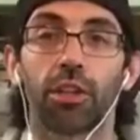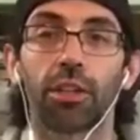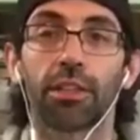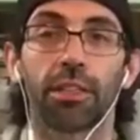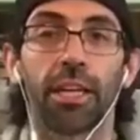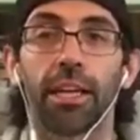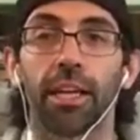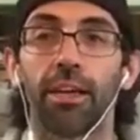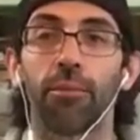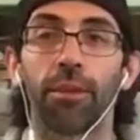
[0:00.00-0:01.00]
Sharks, and
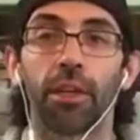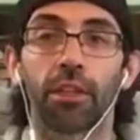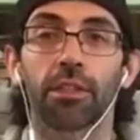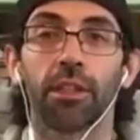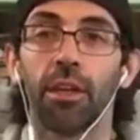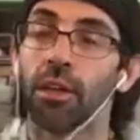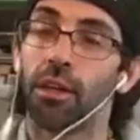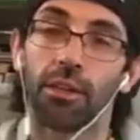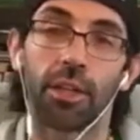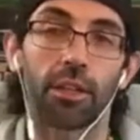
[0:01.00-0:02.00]
Anaheim Ducks,
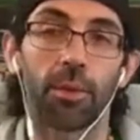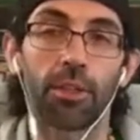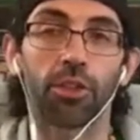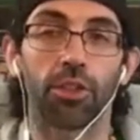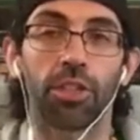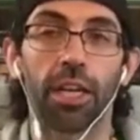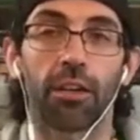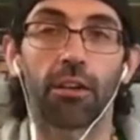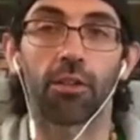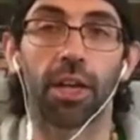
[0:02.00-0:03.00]
not to mention the
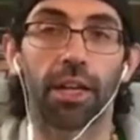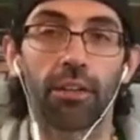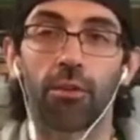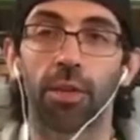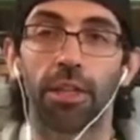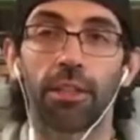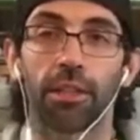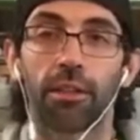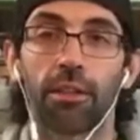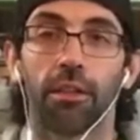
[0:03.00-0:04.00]
Seattle Kraken, are right
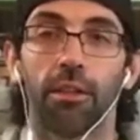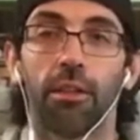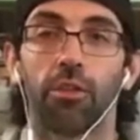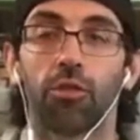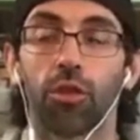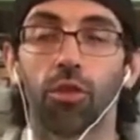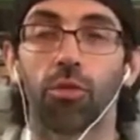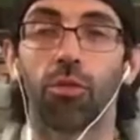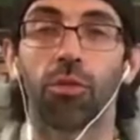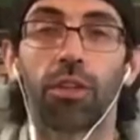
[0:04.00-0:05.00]
there.
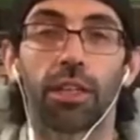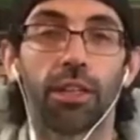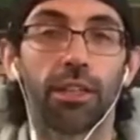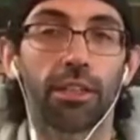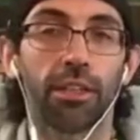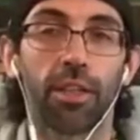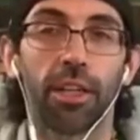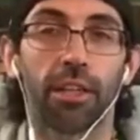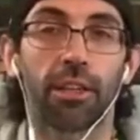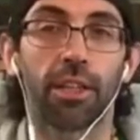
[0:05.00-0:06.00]
So the Canucks have a
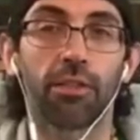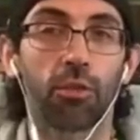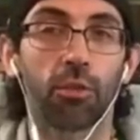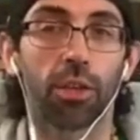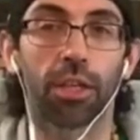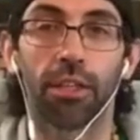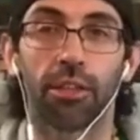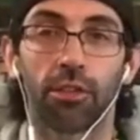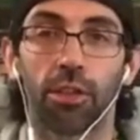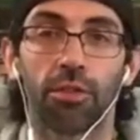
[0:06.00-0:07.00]
lot of things to work on
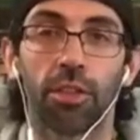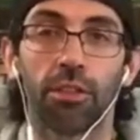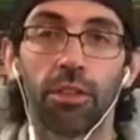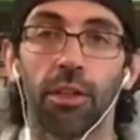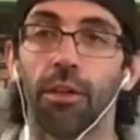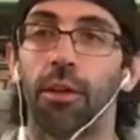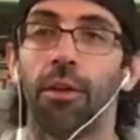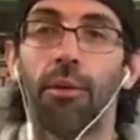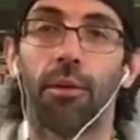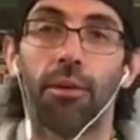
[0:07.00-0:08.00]
this offseason.
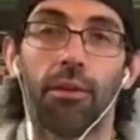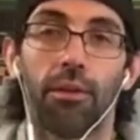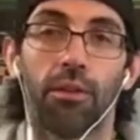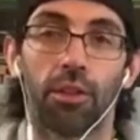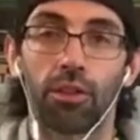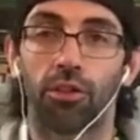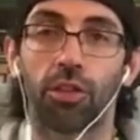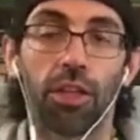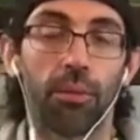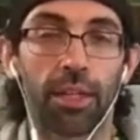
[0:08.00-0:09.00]
Look,
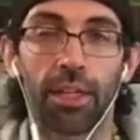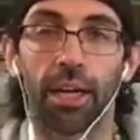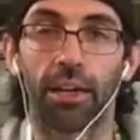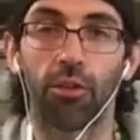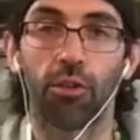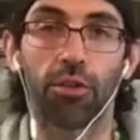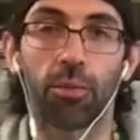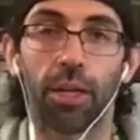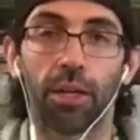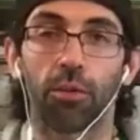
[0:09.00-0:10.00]
there's going to be a lot of noise
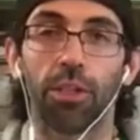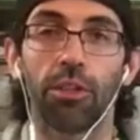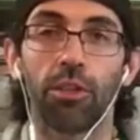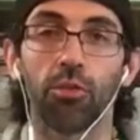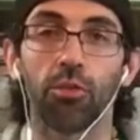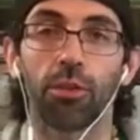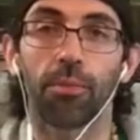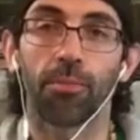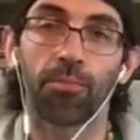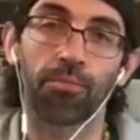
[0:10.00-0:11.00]
about Quinn Hughes.